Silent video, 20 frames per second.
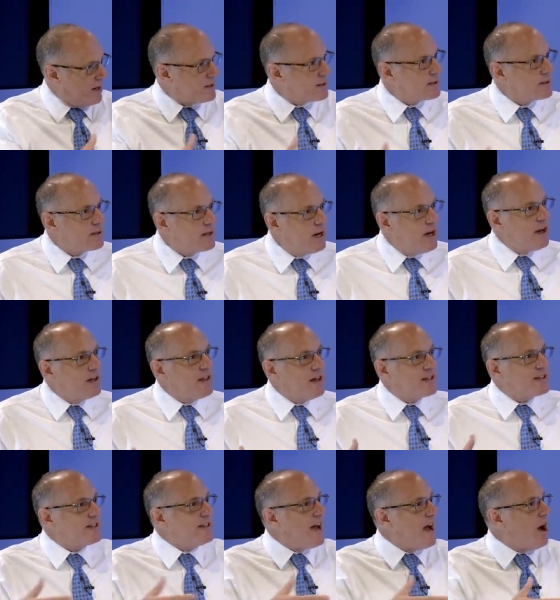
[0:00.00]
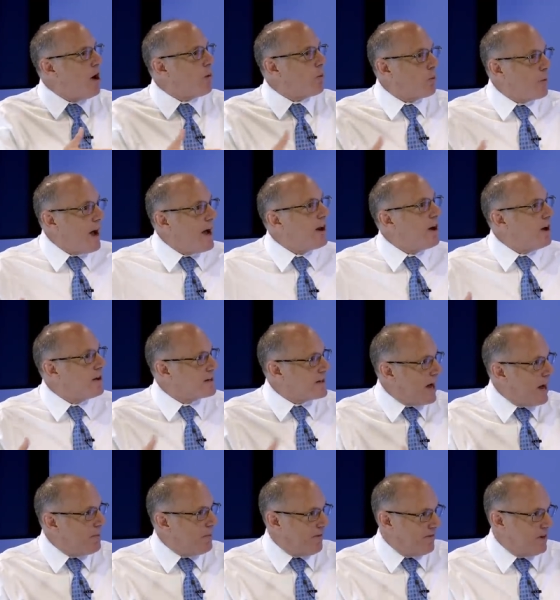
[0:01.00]
us that's now right on
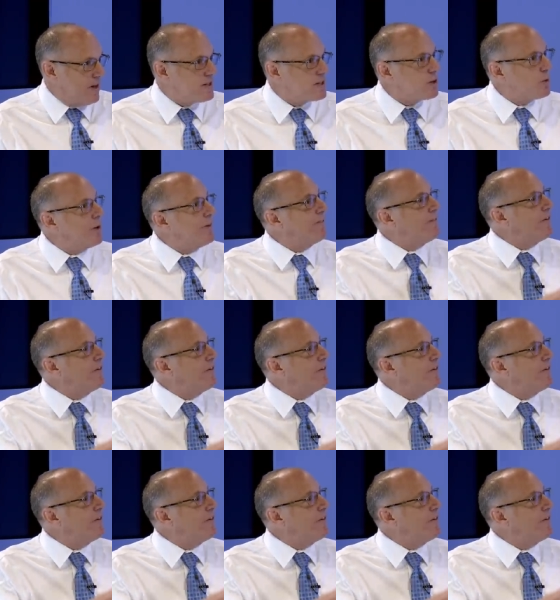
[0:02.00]
top of us. So we